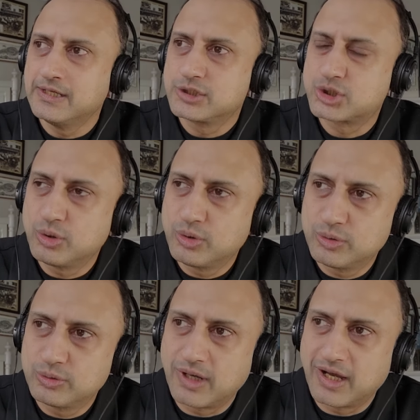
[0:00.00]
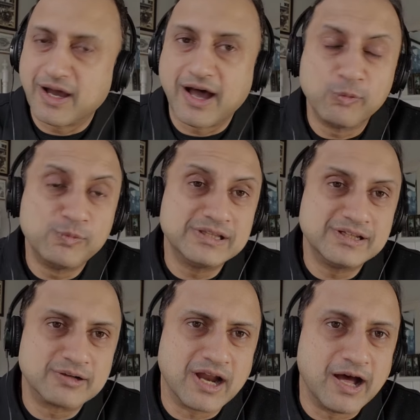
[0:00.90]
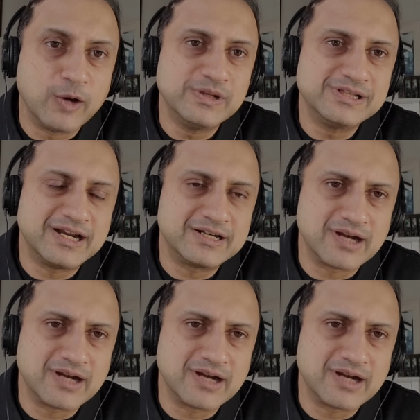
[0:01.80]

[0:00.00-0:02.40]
So uh, how will the tra how will that